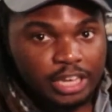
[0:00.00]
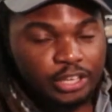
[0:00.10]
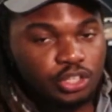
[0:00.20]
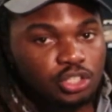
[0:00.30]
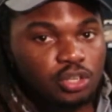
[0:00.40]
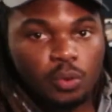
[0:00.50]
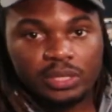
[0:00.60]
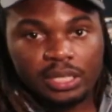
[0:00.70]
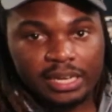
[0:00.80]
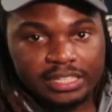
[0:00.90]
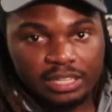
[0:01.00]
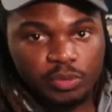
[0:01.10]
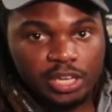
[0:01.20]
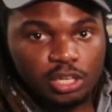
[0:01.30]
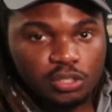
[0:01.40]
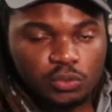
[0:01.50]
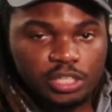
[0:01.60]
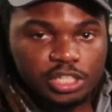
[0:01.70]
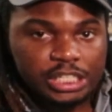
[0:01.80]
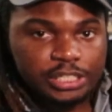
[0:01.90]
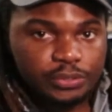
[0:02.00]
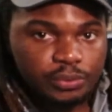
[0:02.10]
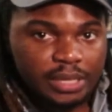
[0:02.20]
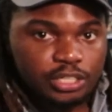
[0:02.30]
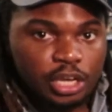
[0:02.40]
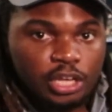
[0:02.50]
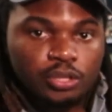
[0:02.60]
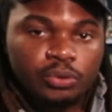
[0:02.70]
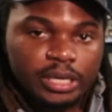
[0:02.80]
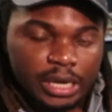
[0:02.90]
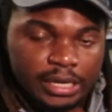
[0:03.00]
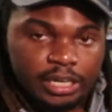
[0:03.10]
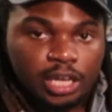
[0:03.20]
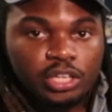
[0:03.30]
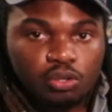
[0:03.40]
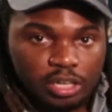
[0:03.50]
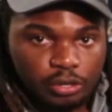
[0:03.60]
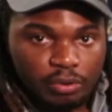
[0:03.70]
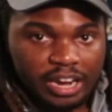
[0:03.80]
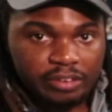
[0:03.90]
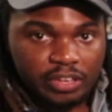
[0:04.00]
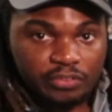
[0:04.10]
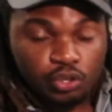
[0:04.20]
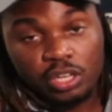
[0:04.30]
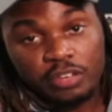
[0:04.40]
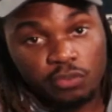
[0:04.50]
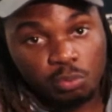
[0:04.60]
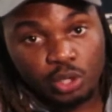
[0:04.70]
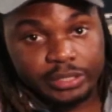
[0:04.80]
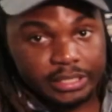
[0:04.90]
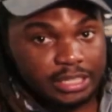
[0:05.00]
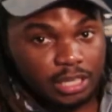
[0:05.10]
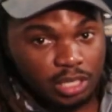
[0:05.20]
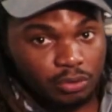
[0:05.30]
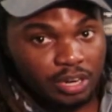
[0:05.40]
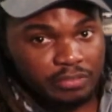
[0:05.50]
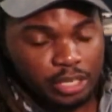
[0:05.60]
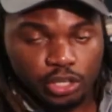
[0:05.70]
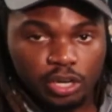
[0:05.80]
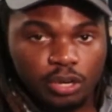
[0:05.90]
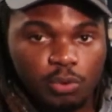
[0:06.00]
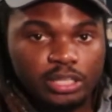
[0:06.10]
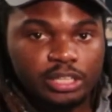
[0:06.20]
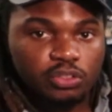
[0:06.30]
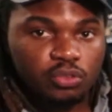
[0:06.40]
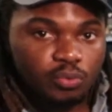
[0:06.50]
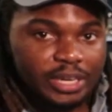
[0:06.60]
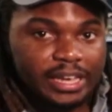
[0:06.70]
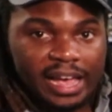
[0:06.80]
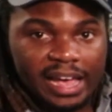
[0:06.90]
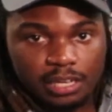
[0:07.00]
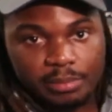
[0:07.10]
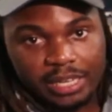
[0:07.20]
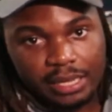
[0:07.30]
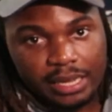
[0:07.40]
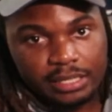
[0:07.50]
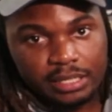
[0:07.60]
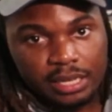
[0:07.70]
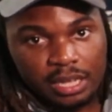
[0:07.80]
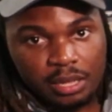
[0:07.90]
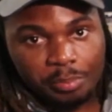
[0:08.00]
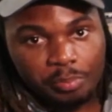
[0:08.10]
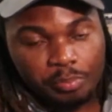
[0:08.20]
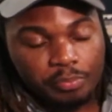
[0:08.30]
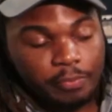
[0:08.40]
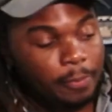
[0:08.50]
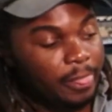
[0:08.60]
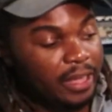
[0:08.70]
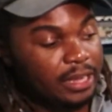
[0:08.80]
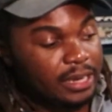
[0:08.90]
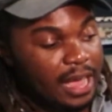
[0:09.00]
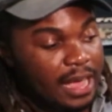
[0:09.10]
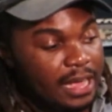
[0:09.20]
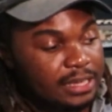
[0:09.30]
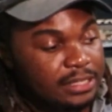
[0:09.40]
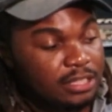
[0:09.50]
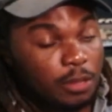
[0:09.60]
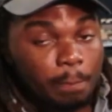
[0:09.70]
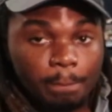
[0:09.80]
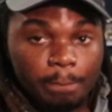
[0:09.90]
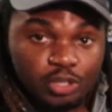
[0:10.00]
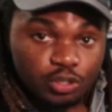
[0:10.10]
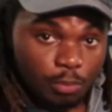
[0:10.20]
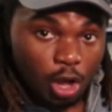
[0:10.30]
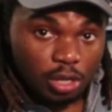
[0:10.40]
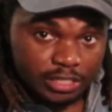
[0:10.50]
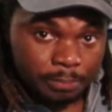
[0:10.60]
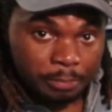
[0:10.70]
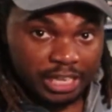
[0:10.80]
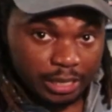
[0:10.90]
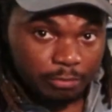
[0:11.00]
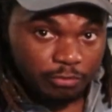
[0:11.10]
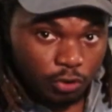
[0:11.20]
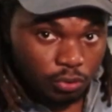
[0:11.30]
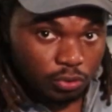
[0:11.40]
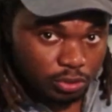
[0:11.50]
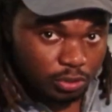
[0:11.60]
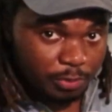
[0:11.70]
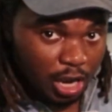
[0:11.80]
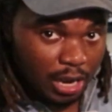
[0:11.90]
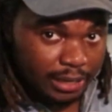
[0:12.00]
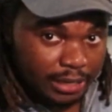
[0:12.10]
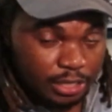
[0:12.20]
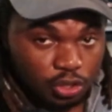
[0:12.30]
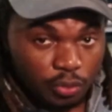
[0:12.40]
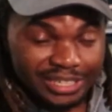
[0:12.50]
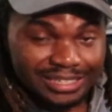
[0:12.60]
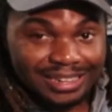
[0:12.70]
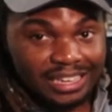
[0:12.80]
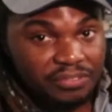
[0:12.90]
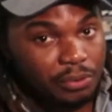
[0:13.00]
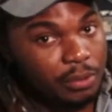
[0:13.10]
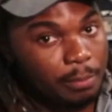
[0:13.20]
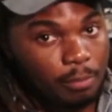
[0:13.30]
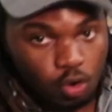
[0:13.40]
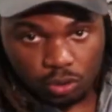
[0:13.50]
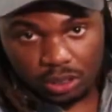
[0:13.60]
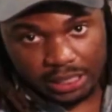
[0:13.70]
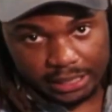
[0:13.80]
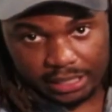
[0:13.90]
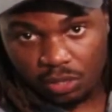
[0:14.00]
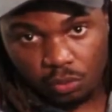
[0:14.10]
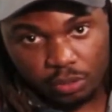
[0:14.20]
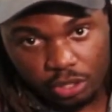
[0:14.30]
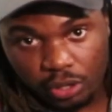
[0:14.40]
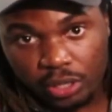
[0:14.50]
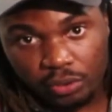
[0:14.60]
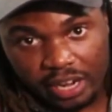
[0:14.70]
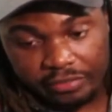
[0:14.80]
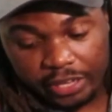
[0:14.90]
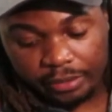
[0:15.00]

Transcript: you just go with the lens that we include, the G2 lens. You can cut, you can engrave. If you're looking for more detailed engraving, you're going to want the 3-element lens. It has the smallest beam focal spot, so it's going to give you the most detail with your engraving.